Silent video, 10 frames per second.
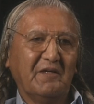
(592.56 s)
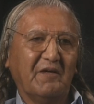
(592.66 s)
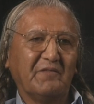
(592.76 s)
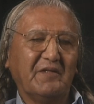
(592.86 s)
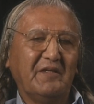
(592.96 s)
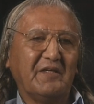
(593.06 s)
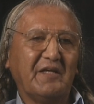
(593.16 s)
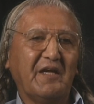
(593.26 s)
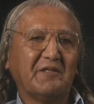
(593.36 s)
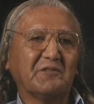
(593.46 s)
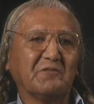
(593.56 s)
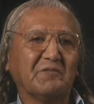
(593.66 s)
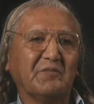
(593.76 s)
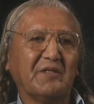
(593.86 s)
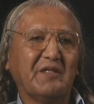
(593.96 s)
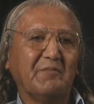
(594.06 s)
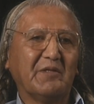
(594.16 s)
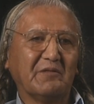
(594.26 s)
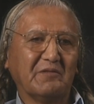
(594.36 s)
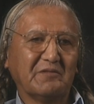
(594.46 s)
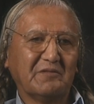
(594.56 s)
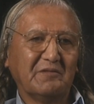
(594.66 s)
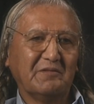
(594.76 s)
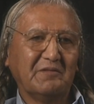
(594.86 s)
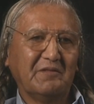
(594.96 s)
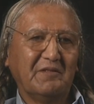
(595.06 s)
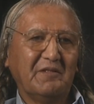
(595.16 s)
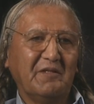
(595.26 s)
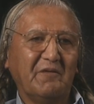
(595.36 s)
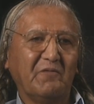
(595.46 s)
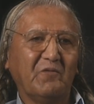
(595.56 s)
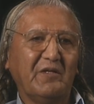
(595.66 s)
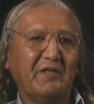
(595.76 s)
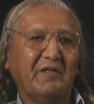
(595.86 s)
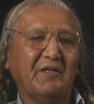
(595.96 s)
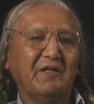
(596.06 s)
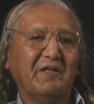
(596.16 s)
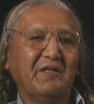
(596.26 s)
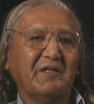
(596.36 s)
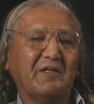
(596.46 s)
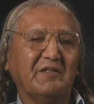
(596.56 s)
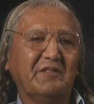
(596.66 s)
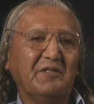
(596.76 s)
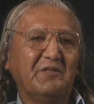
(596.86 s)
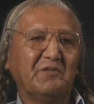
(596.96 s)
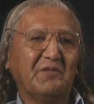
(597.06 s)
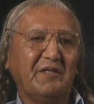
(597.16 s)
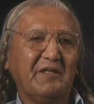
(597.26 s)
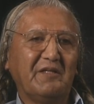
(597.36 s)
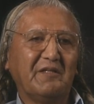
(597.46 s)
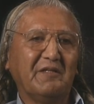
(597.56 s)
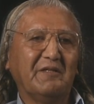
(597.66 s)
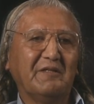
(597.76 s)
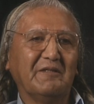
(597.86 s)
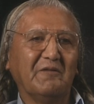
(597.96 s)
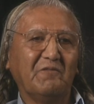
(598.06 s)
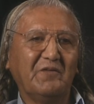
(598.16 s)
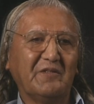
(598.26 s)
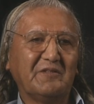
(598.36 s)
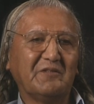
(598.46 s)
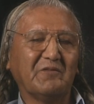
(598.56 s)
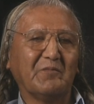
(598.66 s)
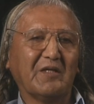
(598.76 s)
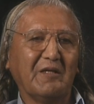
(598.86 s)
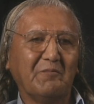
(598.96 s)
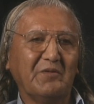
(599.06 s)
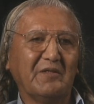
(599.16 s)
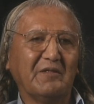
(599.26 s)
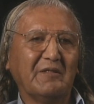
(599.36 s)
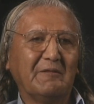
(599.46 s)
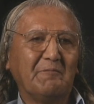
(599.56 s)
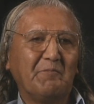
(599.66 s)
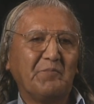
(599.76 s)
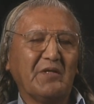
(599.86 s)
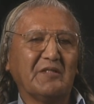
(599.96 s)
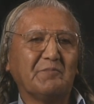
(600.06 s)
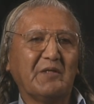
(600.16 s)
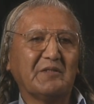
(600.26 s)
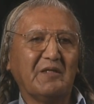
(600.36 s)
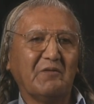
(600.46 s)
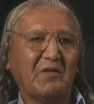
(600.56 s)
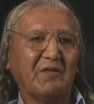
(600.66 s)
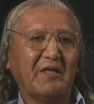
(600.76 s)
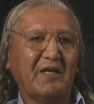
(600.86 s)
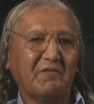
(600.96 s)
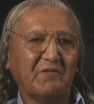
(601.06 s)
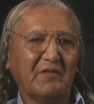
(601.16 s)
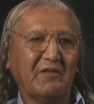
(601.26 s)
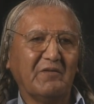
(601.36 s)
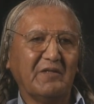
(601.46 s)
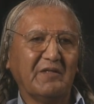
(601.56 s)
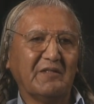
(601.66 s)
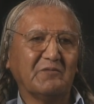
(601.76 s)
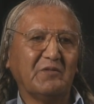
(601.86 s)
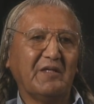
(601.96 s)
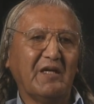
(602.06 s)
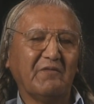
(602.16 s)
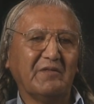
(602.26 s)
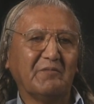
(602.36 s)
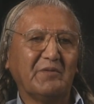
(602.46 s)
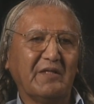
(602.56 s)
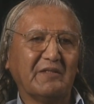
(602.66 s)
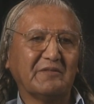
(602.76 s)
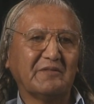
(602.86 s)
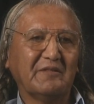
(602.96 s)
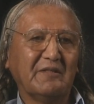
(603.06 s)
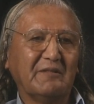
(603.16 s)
of getting cancer from the chemicals if we continue to eat the fish from the Columbia, especially around the Hanford area, as we have in the past.